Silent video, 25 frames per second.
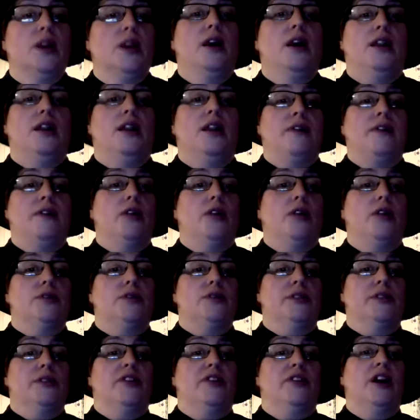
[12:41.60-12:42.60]
They follow a
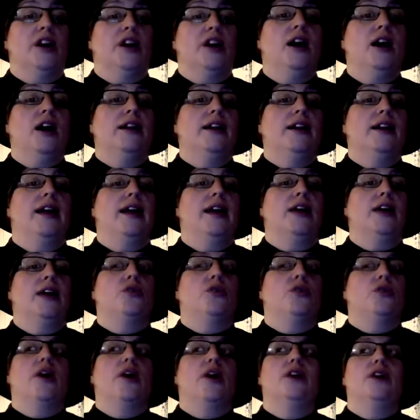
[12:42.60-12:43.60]
specific god and
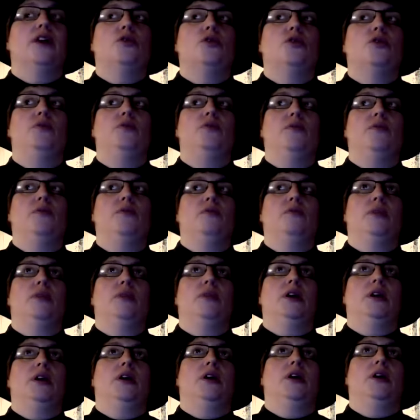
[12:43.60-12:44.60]
try to
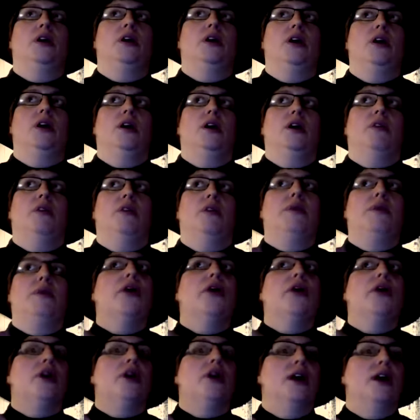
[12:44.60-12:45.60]
be
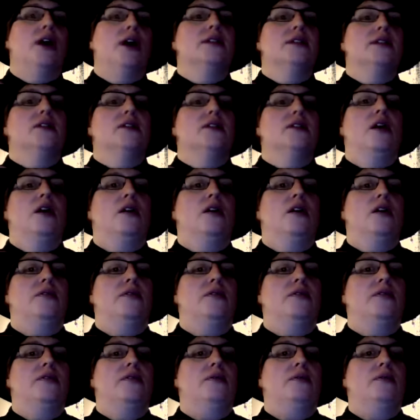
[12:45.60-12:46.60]
paragons of
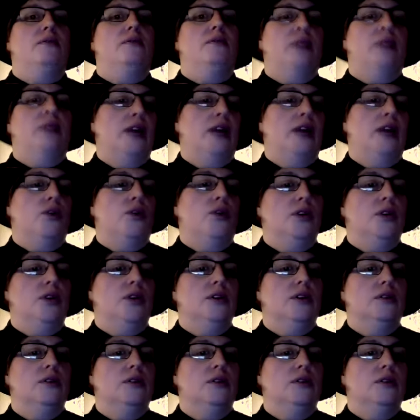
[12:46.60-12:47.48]
knighthood.